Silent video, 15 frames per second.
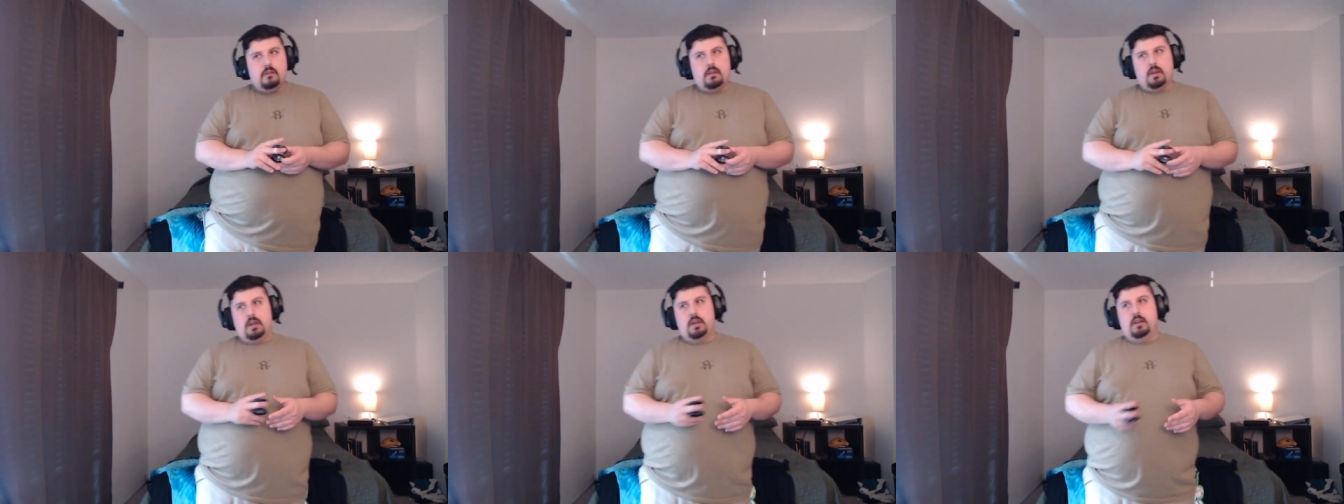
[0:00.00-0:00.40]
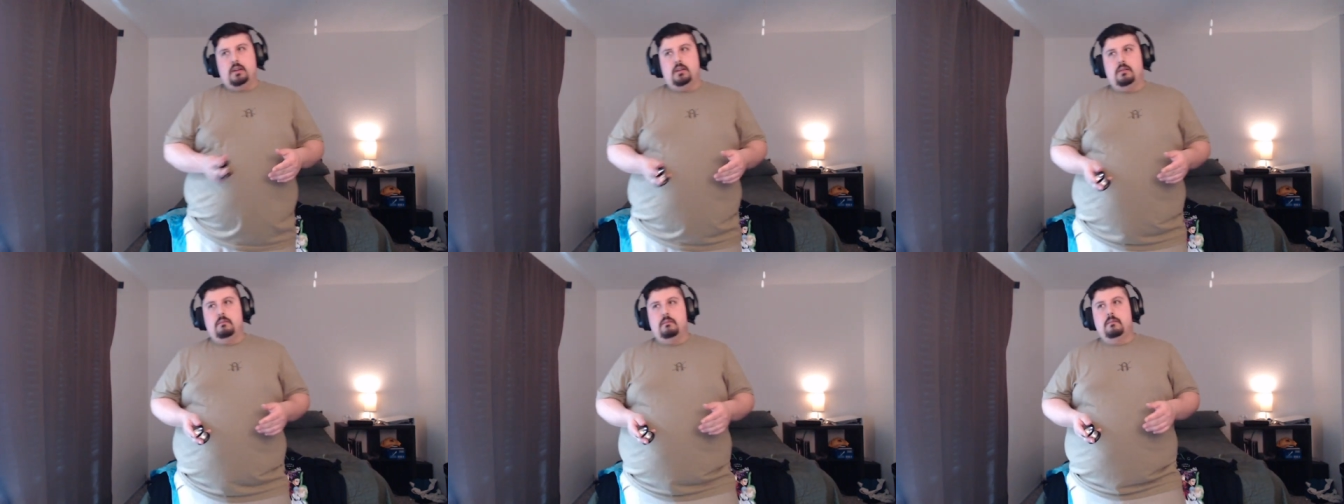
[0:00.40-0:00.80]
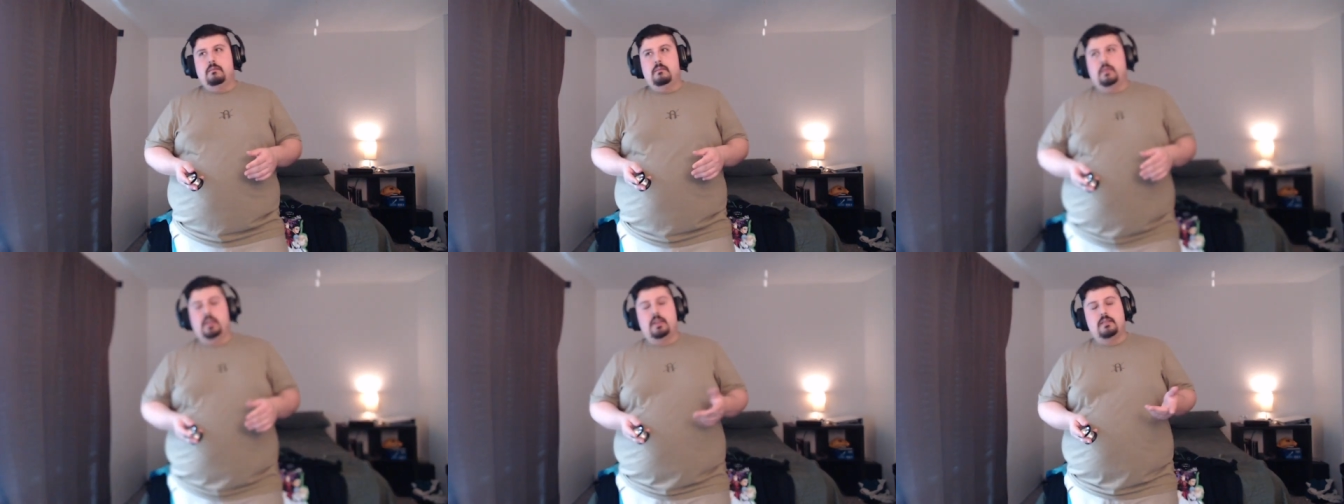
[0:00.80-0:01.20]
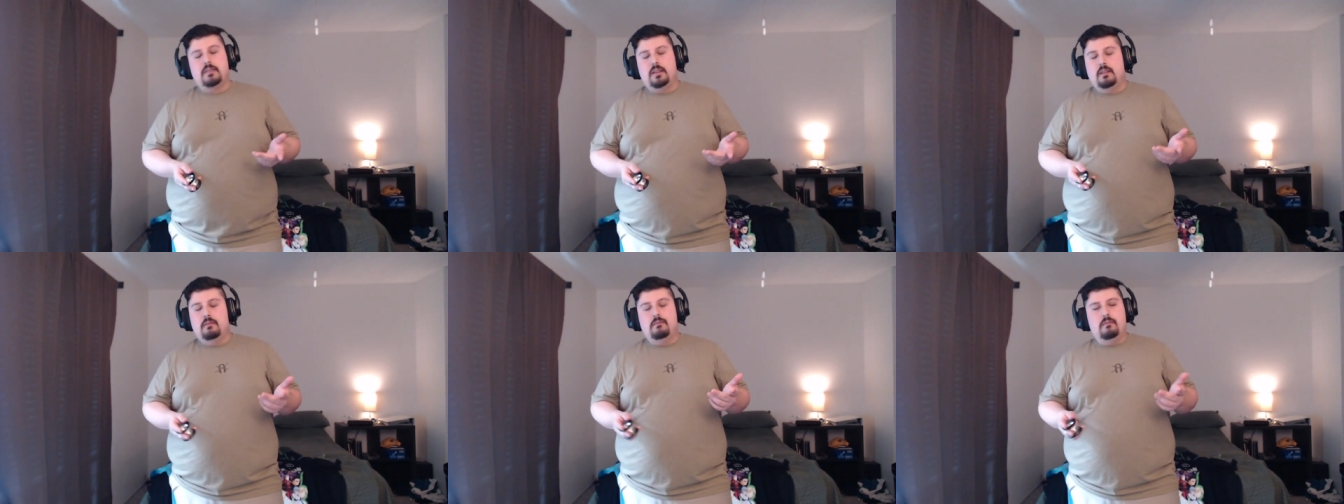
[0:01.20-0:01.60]
Like I
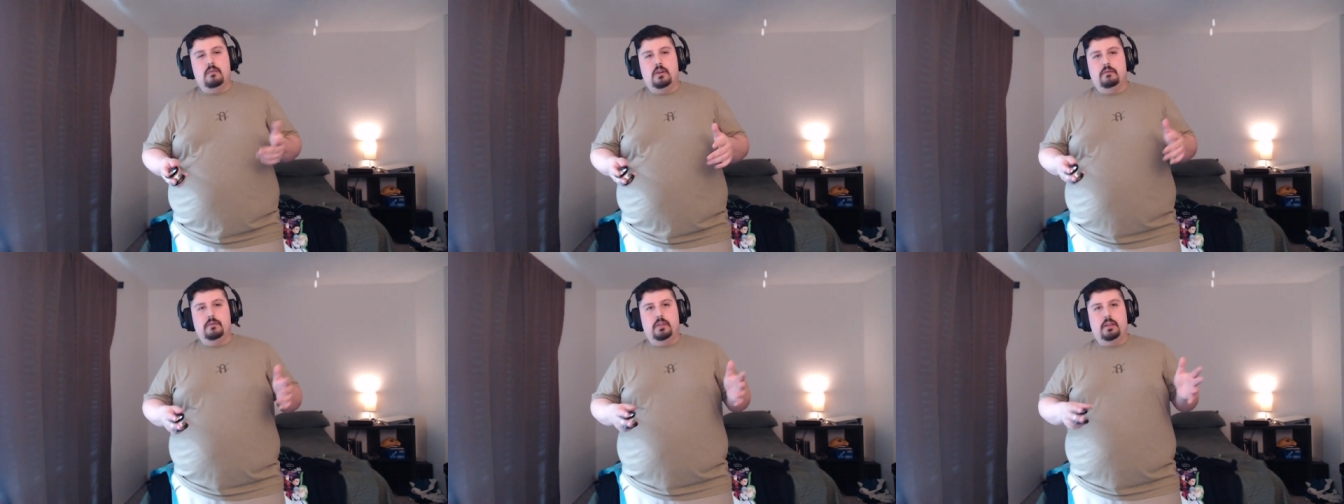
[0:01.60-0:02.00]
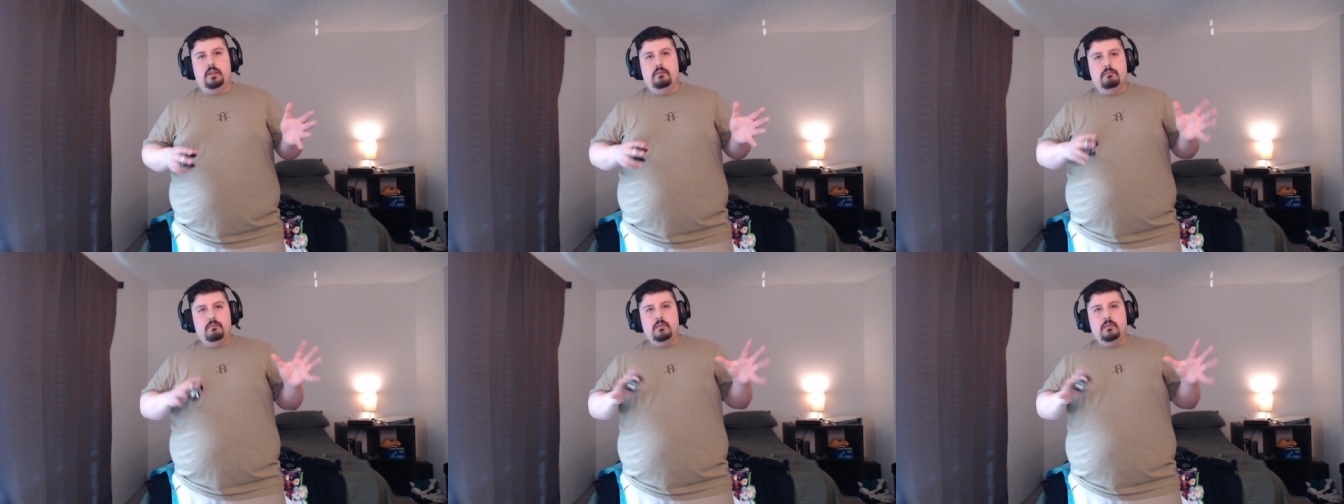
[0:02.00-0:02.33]
said, hopefully